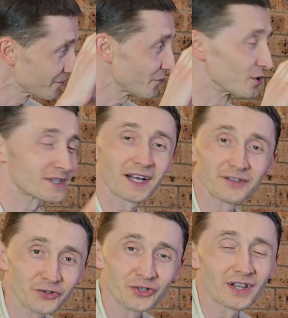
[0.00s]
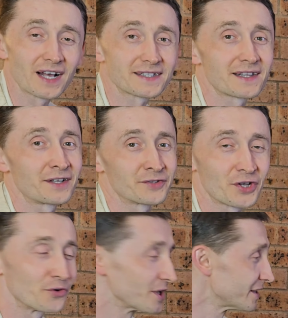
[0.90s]
first line to the last line.
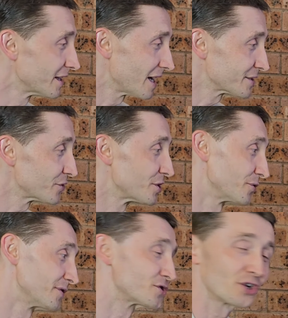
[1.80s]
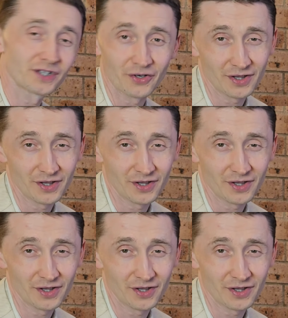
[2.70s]
So in the last video we've joined our